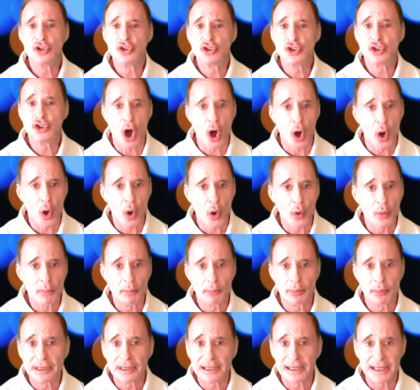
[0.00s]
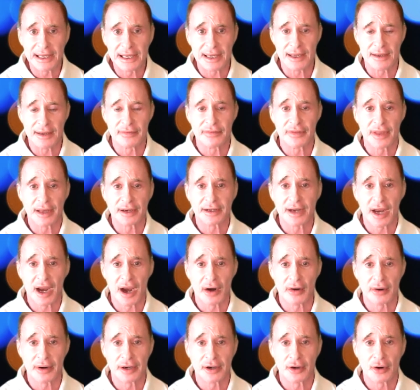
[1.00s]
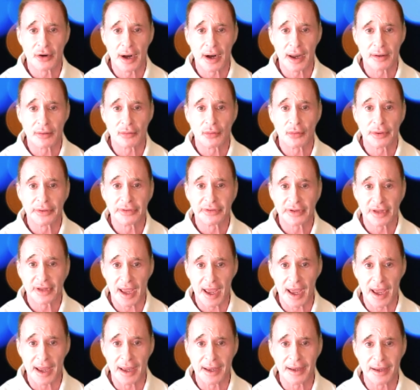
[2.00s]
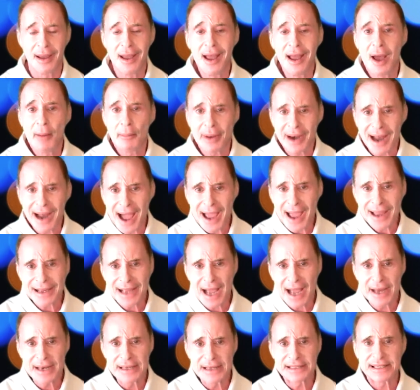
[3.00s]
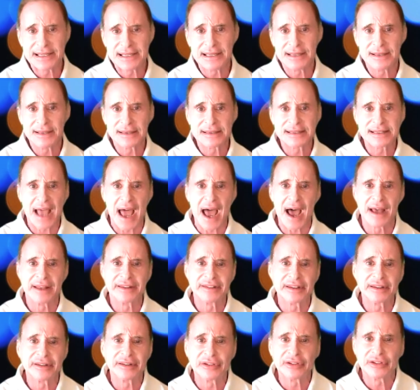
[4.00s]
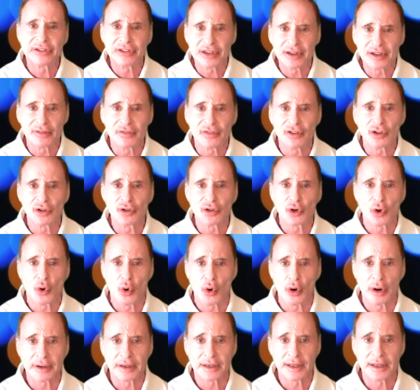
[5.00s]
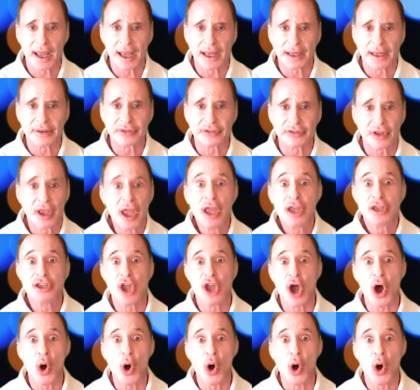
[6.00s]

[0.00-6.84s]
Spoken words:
don't believe that Cary Grant was gay. But I kind of see this as a civil court case. You